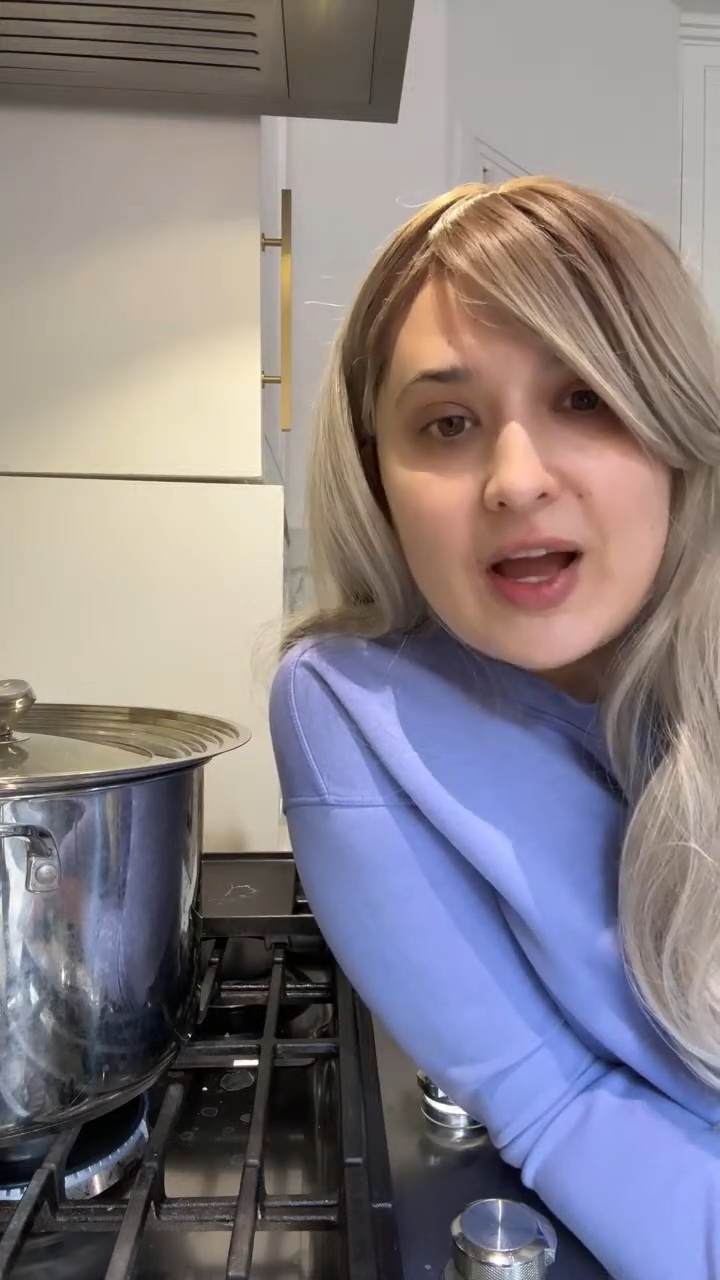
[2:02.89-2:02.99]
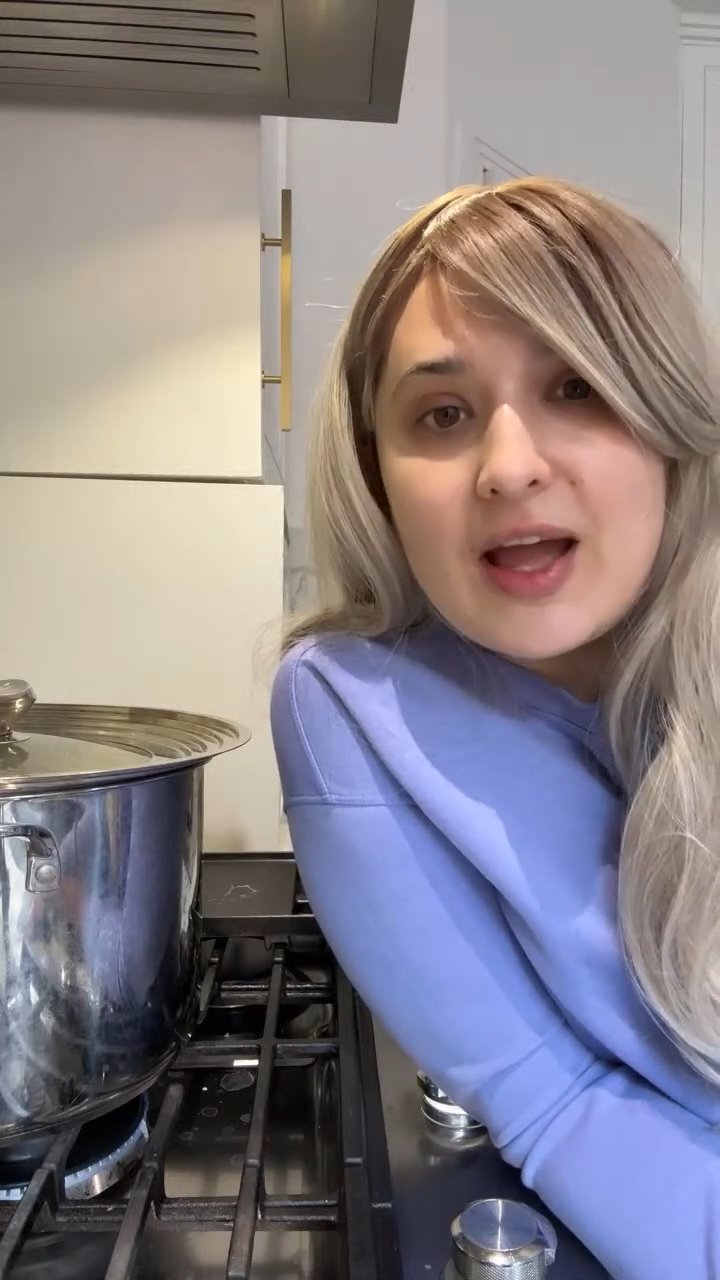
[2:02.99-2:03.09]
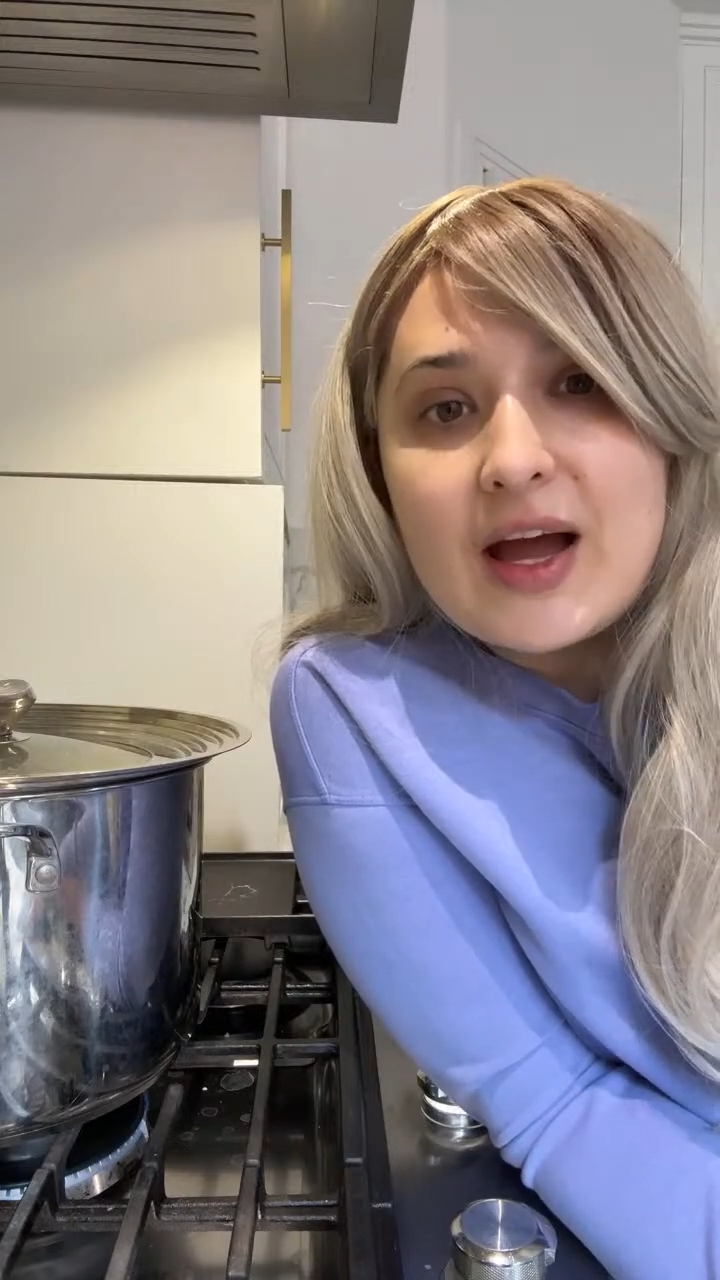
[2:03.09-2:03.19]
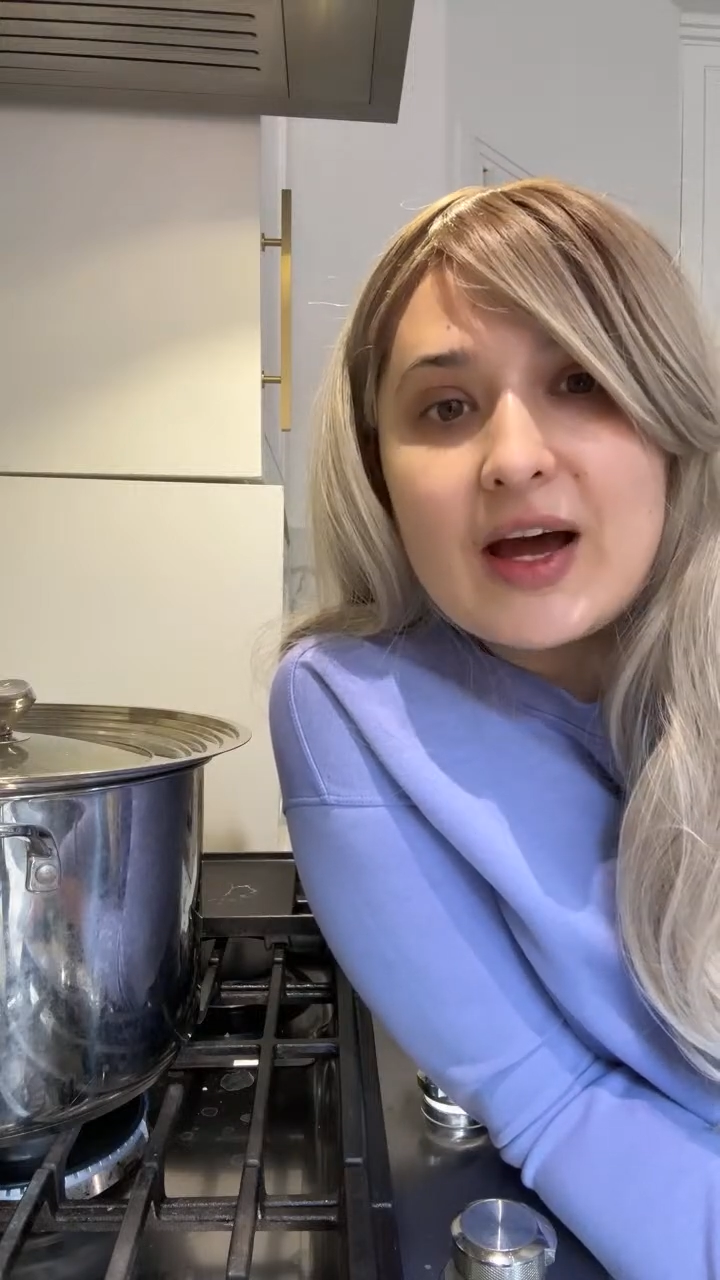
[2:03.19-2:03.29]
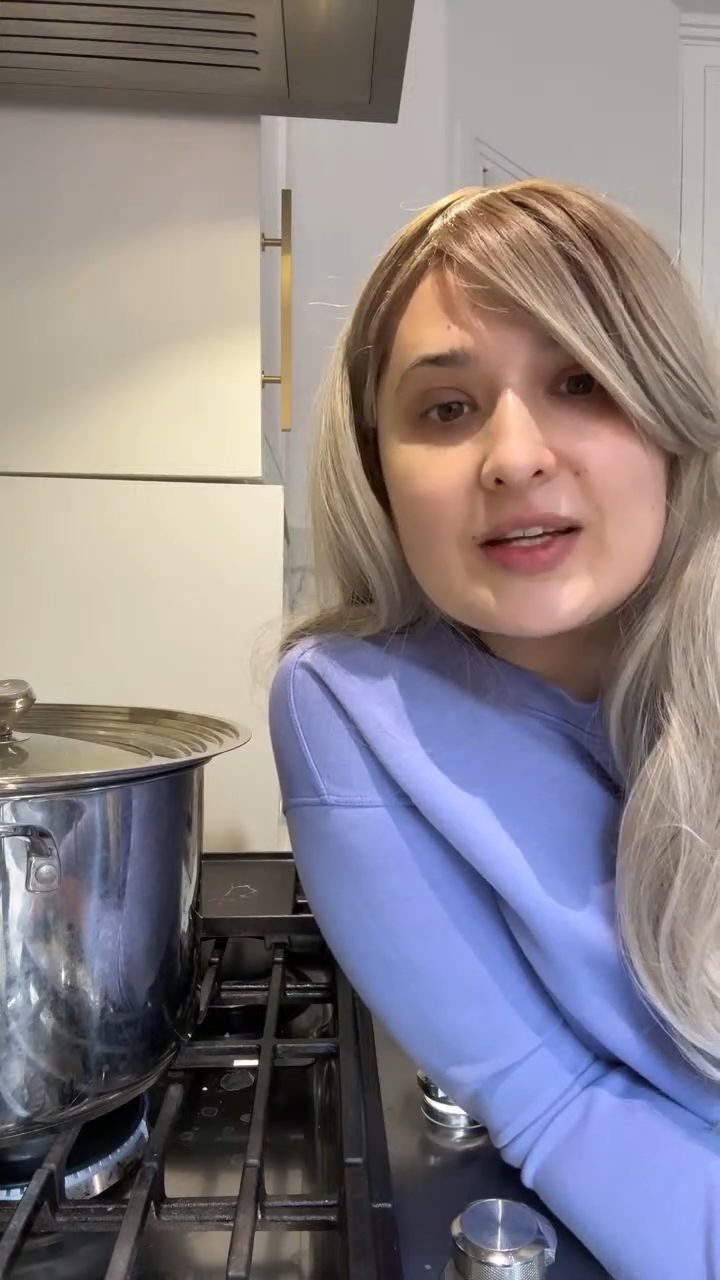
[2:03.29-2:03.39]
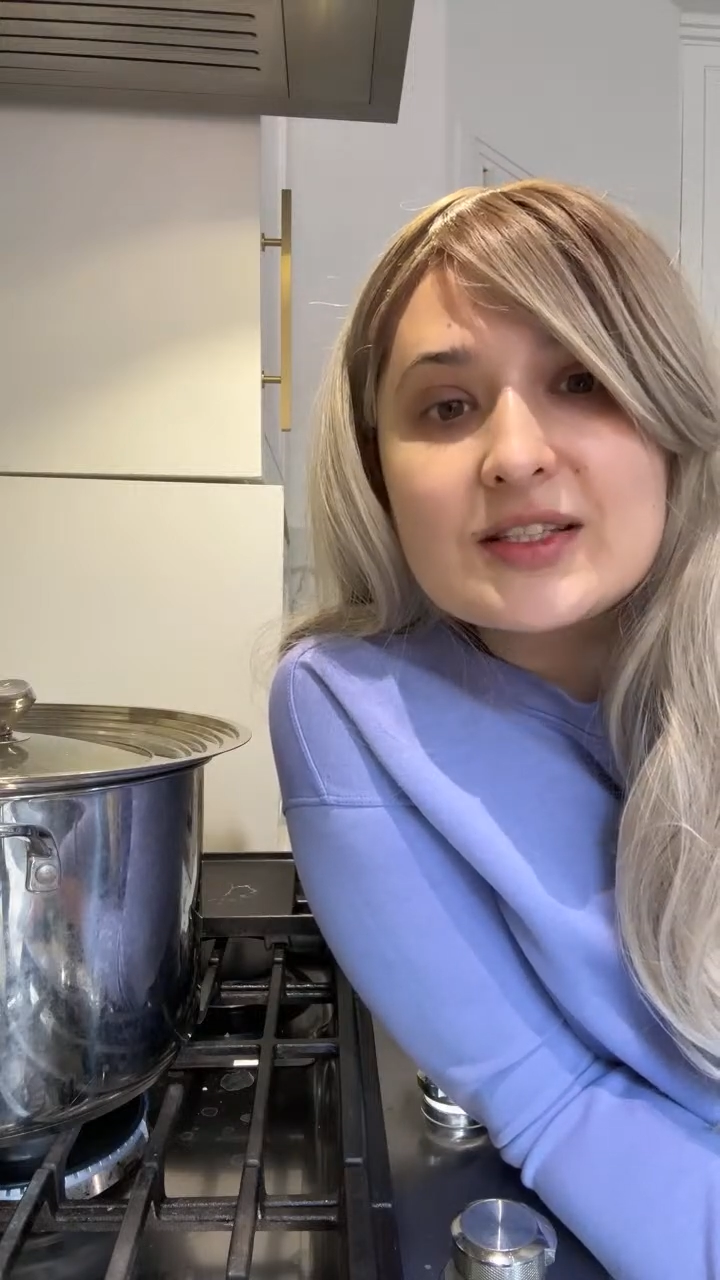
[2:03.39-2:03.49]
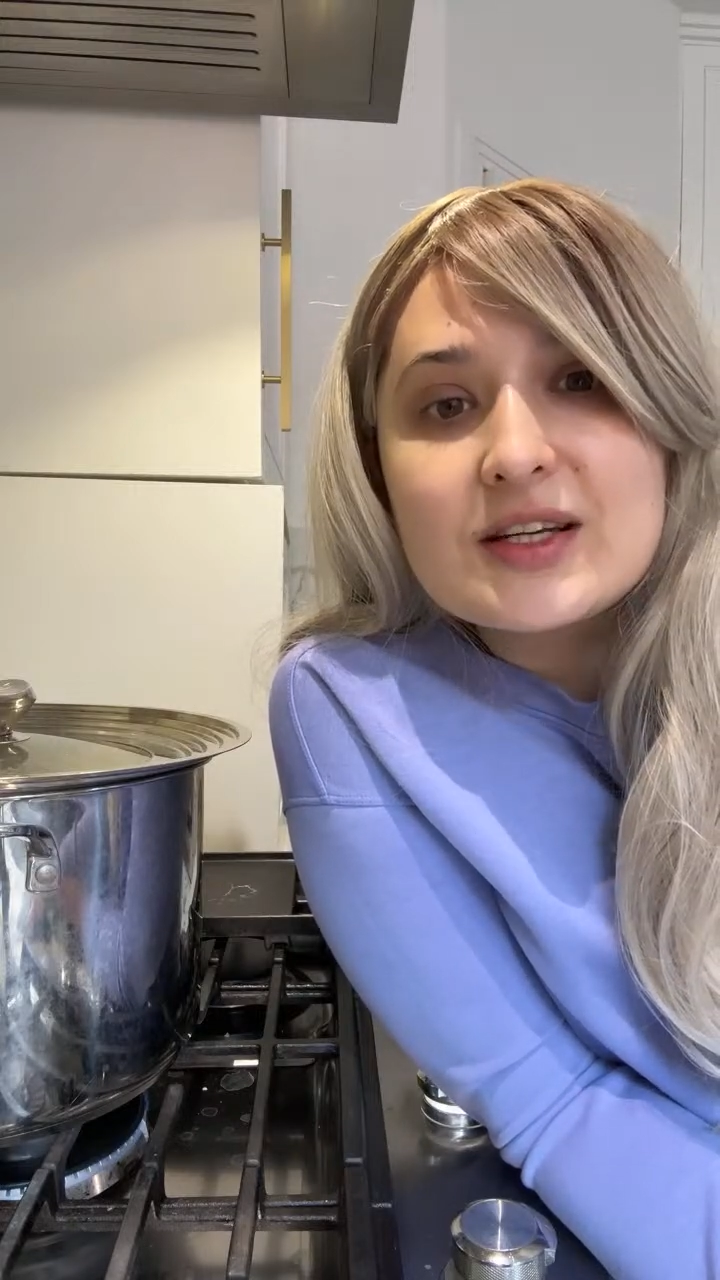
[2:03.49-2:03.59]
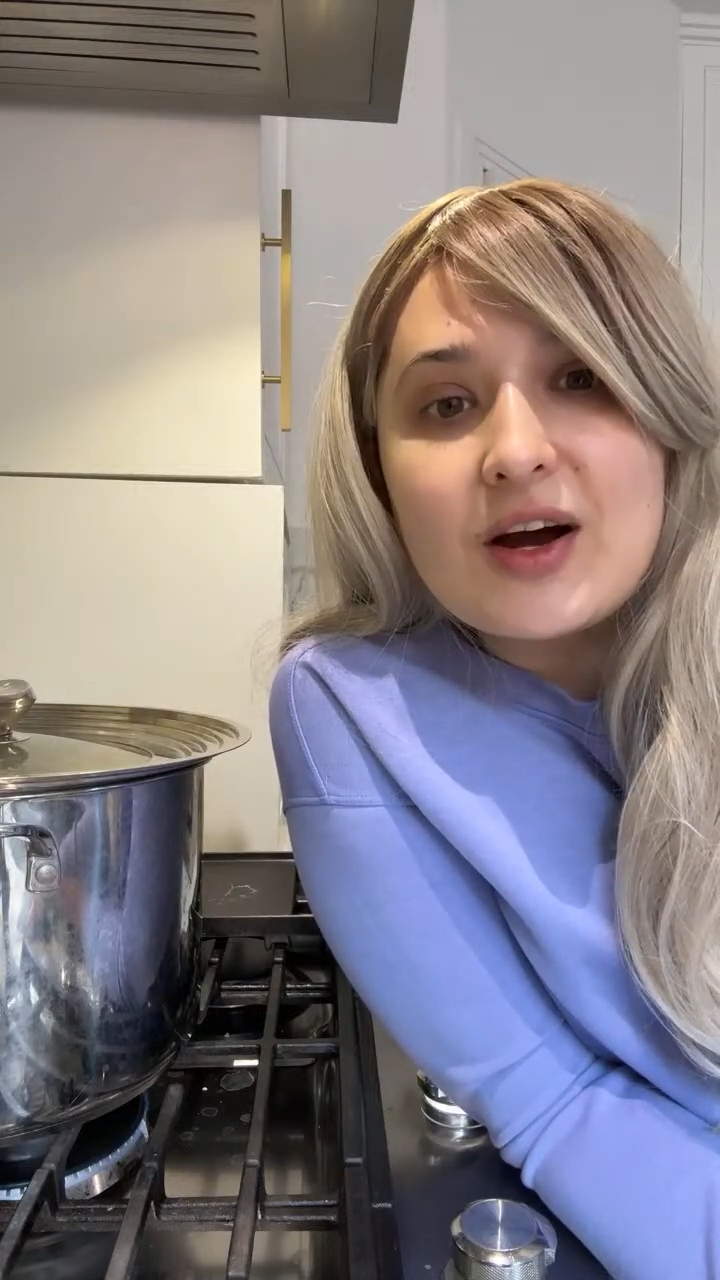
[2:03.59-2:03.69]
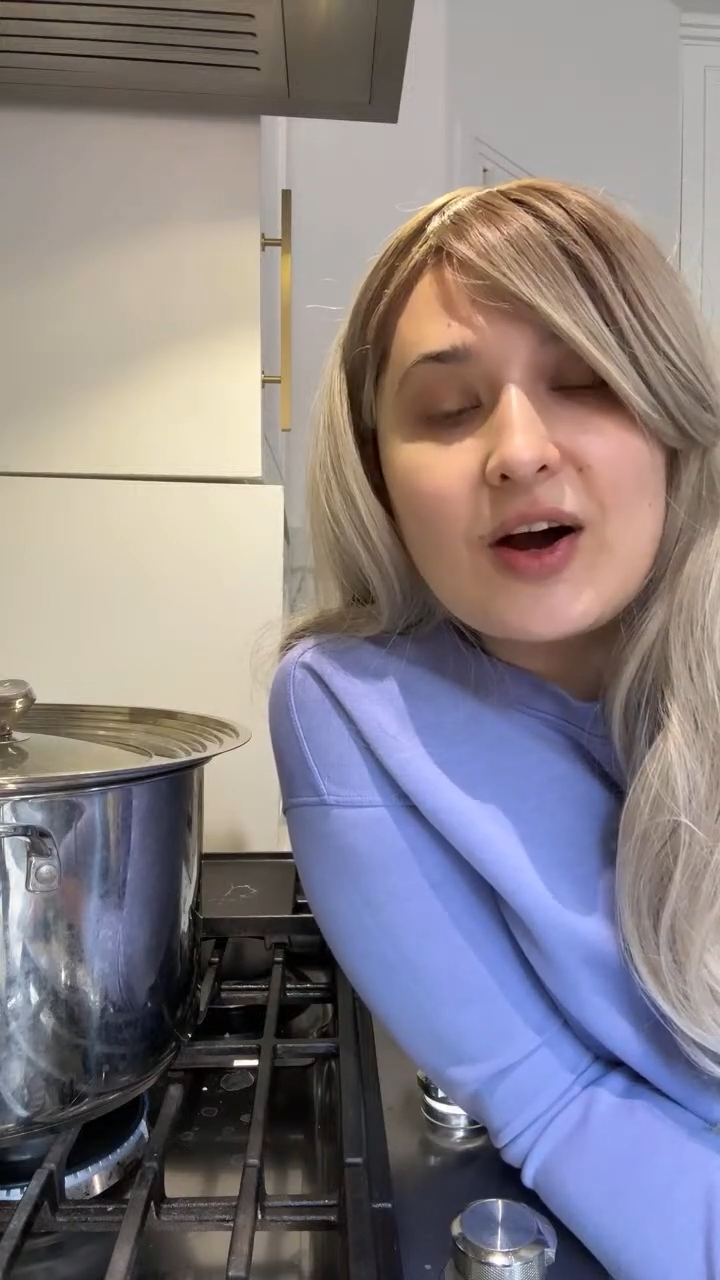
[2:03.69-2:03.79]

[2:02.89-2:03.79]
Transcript: and